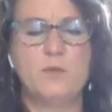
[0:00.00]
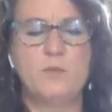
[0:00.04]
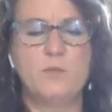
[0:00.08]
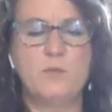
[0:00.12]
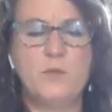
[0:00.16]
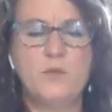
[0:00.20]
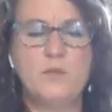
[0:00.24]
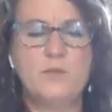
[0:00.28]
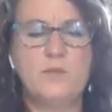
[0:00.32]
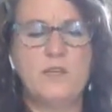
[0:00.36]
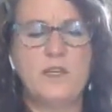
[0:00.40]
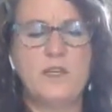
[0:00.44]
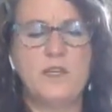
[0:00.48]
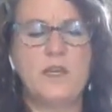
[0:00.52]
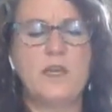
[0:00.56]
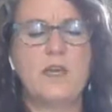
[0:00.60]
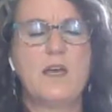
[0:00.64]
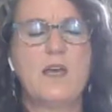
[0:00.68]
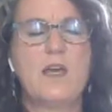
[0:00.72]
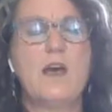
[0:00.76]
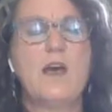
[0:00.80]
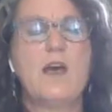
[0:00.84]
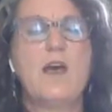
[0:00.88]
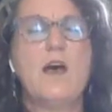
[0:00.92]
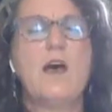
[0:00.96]
moving
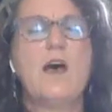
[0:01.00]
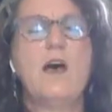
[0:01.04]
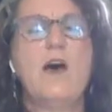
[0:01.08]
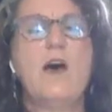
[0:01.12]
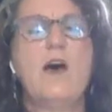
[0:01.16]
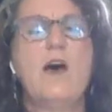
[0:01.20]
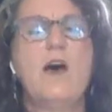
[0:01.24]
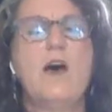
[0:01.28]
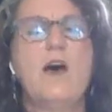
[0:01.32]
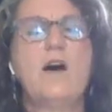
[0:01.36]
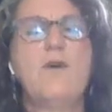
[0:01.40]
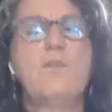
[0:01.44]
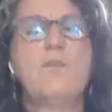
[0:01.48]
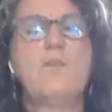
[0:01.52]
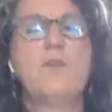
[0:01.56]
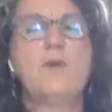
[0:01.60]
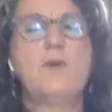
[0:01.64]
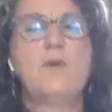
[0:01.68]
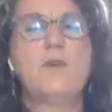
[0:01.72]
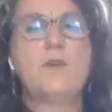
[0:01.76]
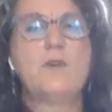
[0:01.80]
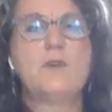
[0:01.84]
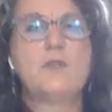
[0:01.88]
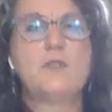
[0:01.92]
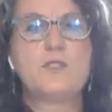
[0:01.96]
up
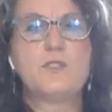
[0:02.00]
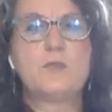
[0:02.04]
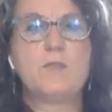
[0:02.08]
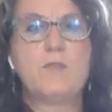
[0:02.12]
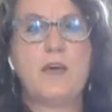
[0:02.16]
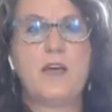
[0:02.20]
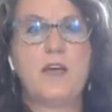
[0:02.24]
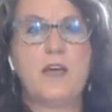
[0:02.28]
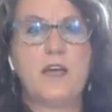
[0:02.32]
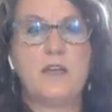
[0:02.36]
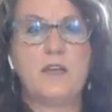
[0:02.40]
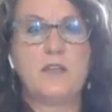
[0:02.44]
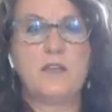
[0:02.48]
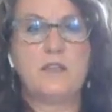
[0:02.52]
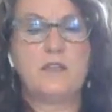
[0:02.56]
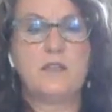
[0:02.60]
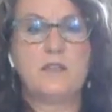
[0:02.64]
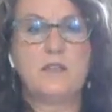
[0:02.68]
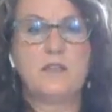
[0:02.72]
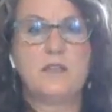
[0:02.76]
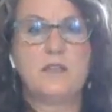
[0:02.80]
your spine.